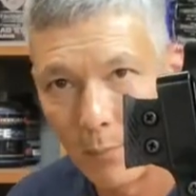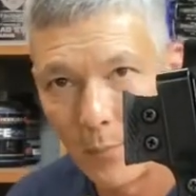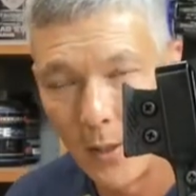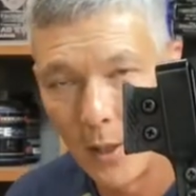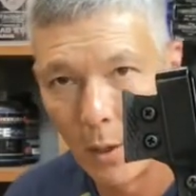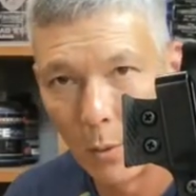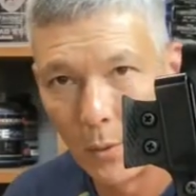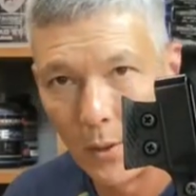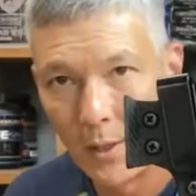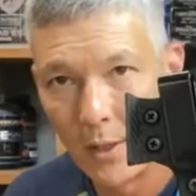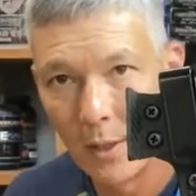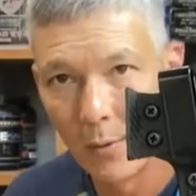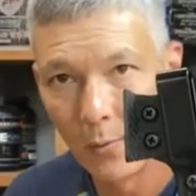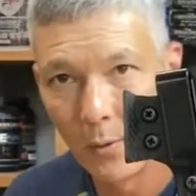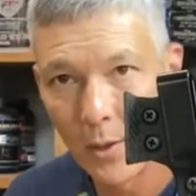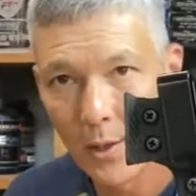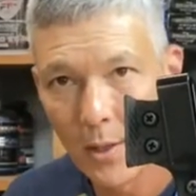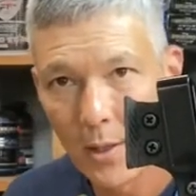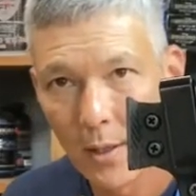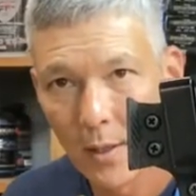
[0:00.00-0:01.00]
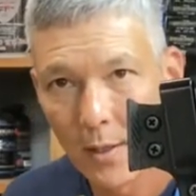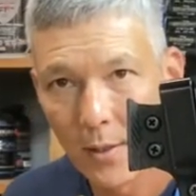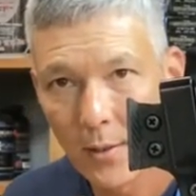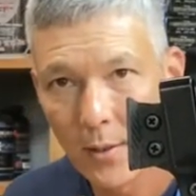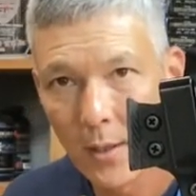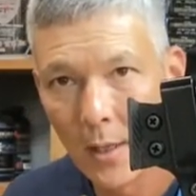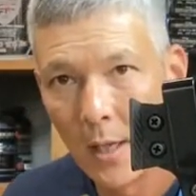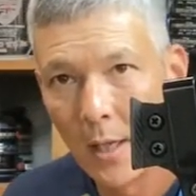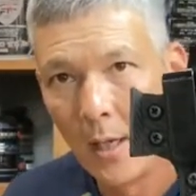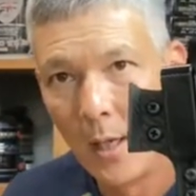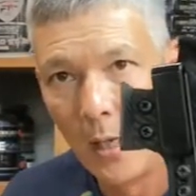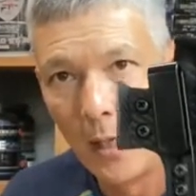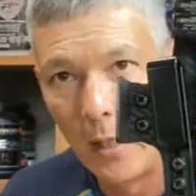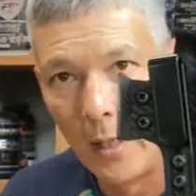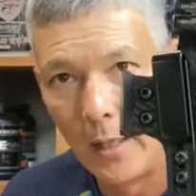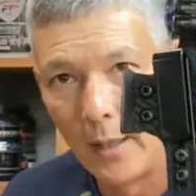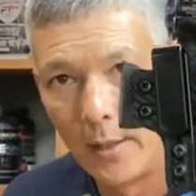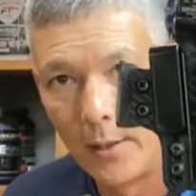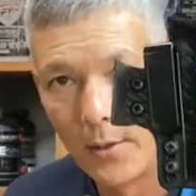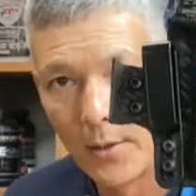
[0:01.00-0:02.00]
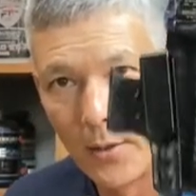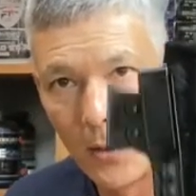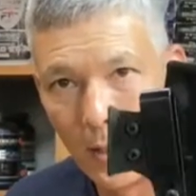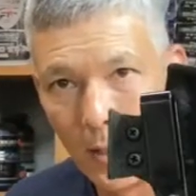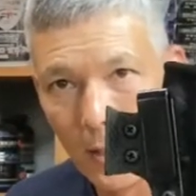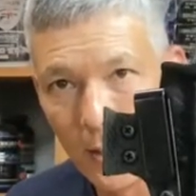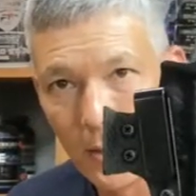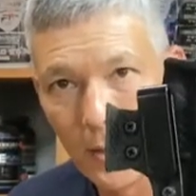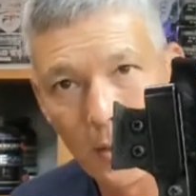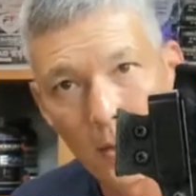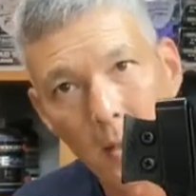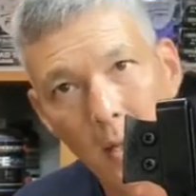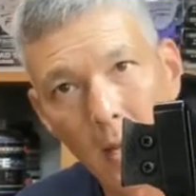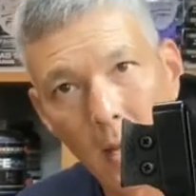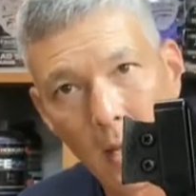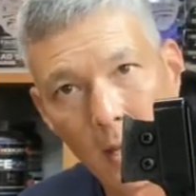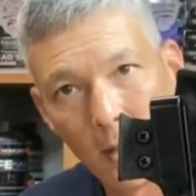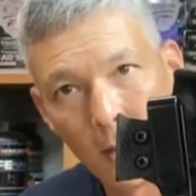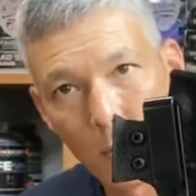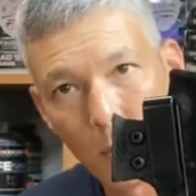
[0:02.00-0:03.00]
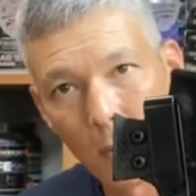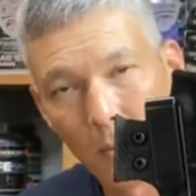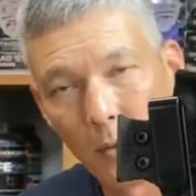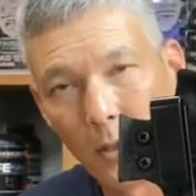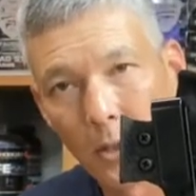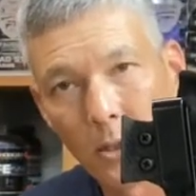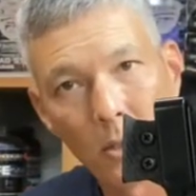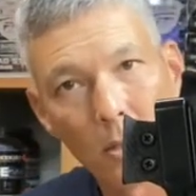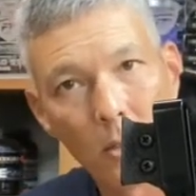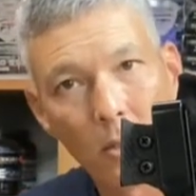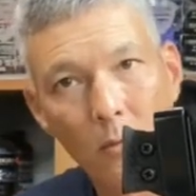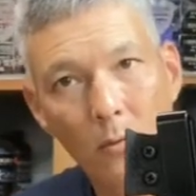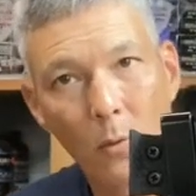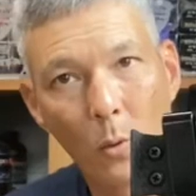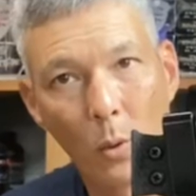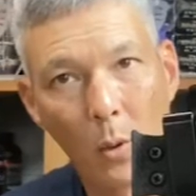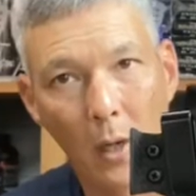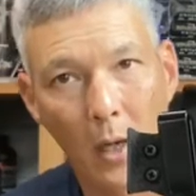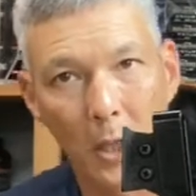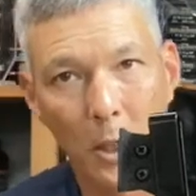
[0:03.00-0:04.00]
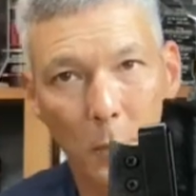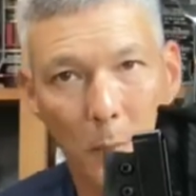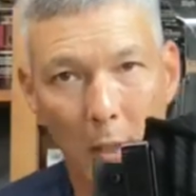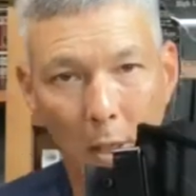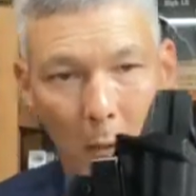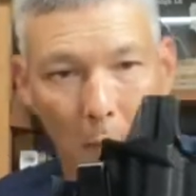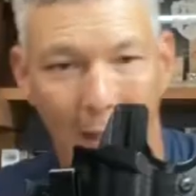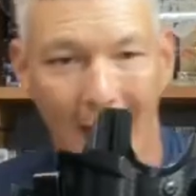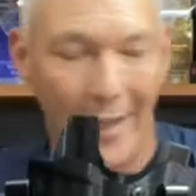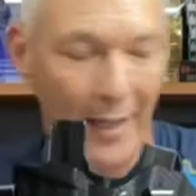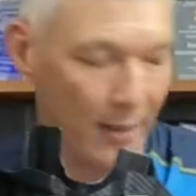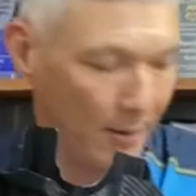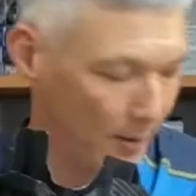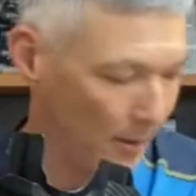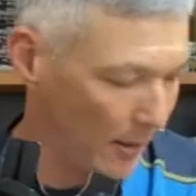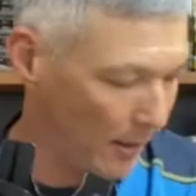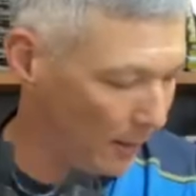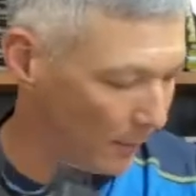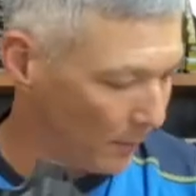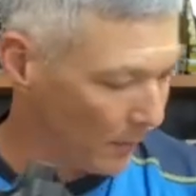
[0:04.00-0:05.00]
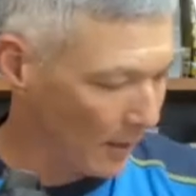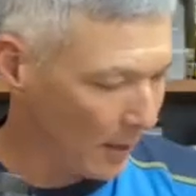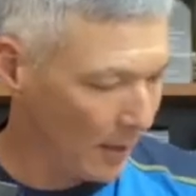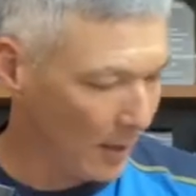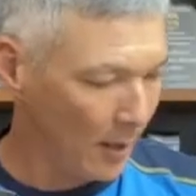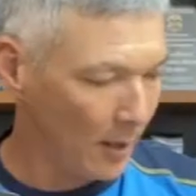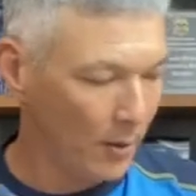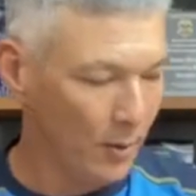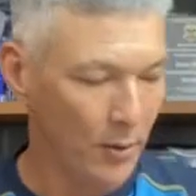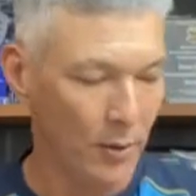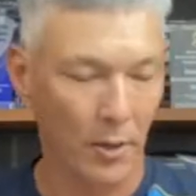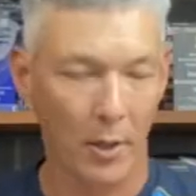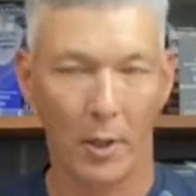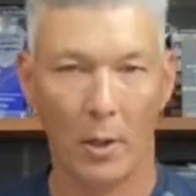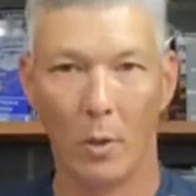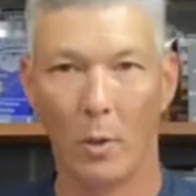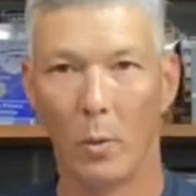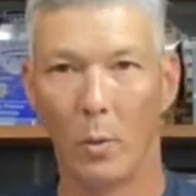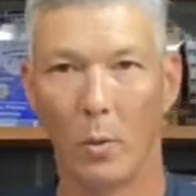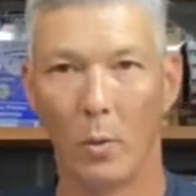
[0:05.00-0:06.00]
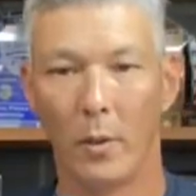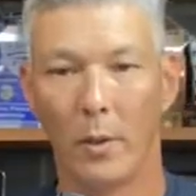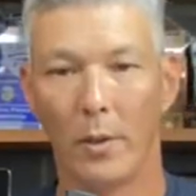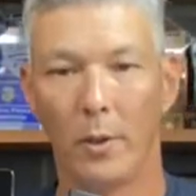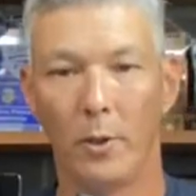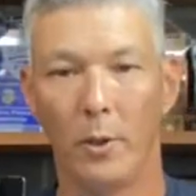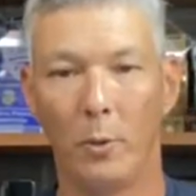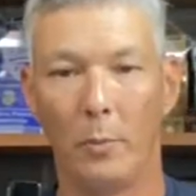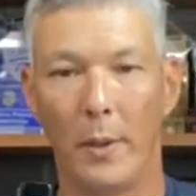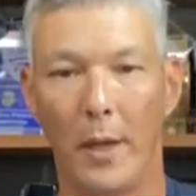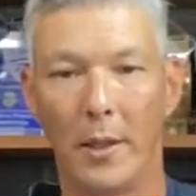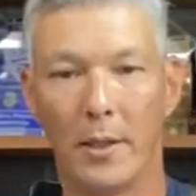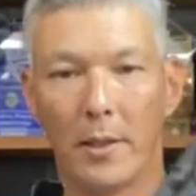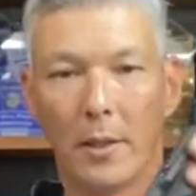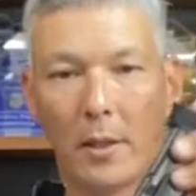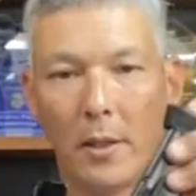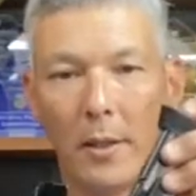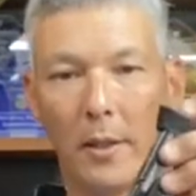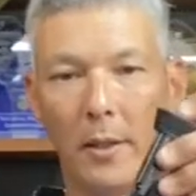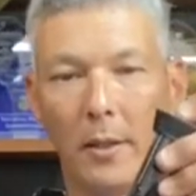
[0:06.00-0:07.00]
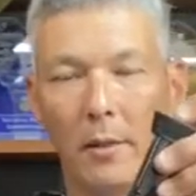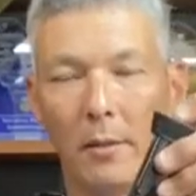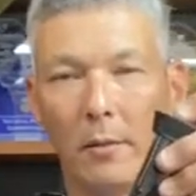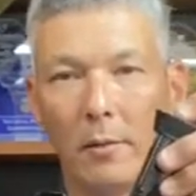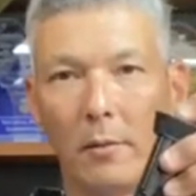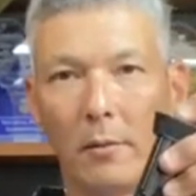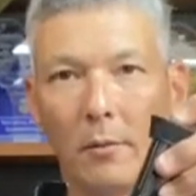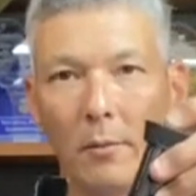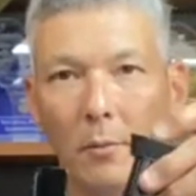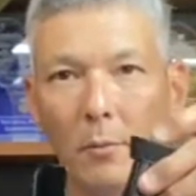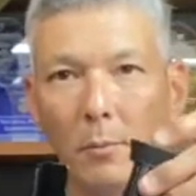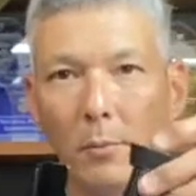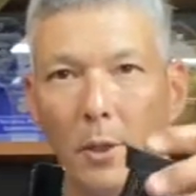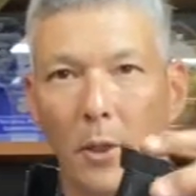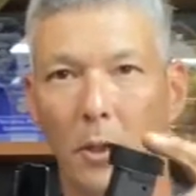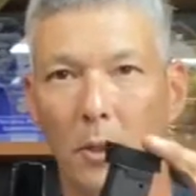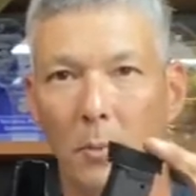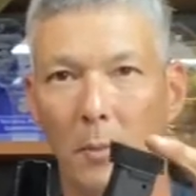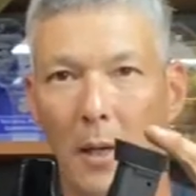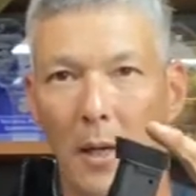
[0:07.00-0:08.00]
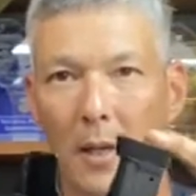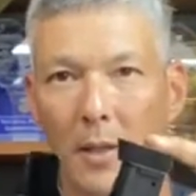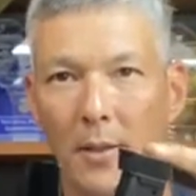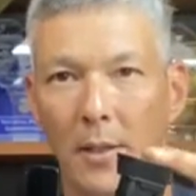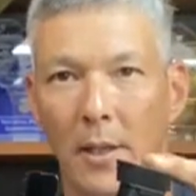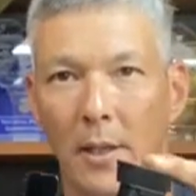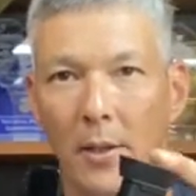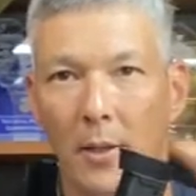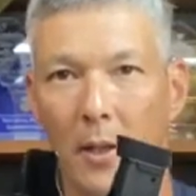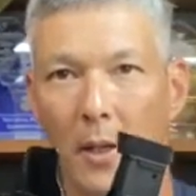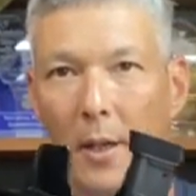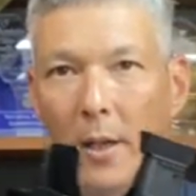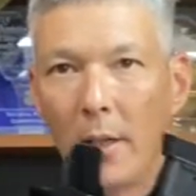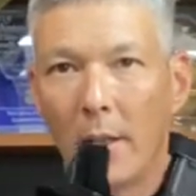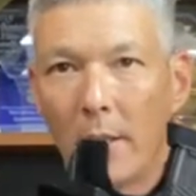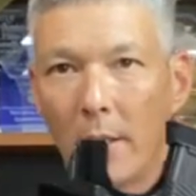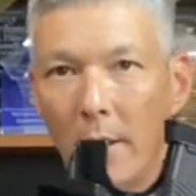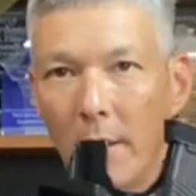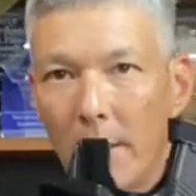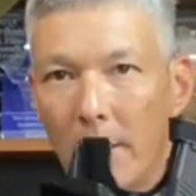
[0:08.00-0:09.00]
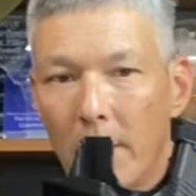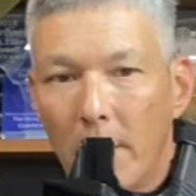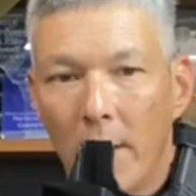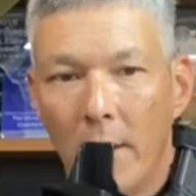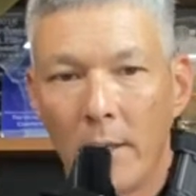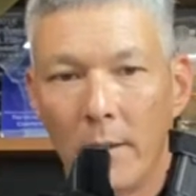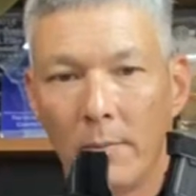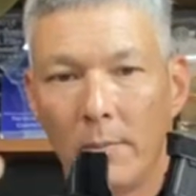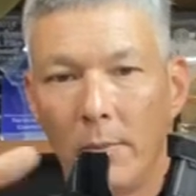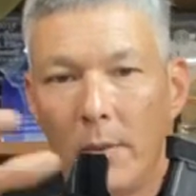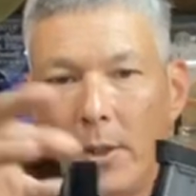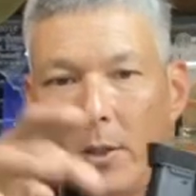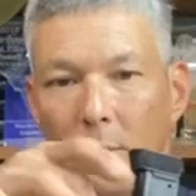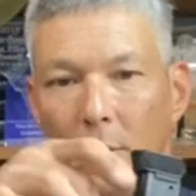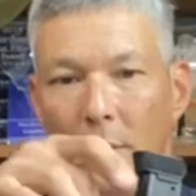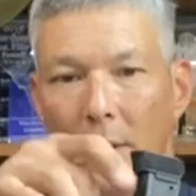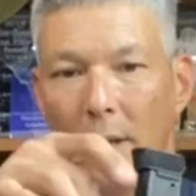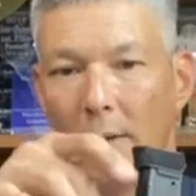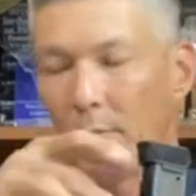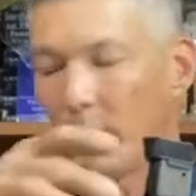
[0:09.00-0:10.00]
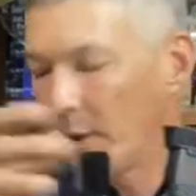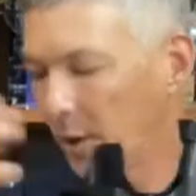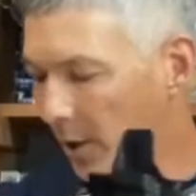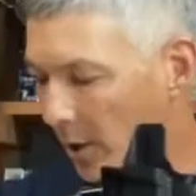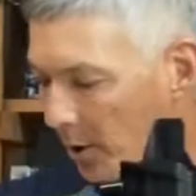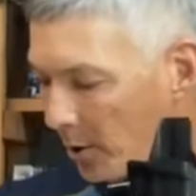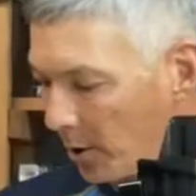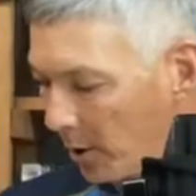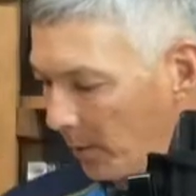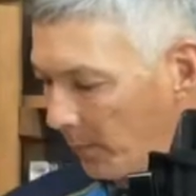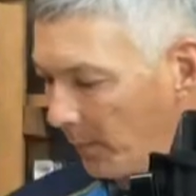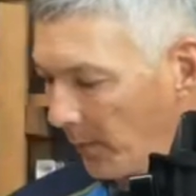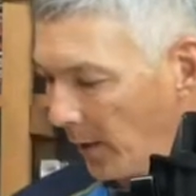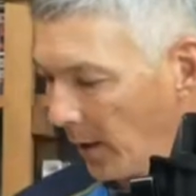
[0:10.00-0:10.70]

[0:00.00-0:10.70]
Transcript: The only difference is, is this has provisions for a spare magazine. So you basically place your magazine in there, it clicks in, you do have retention.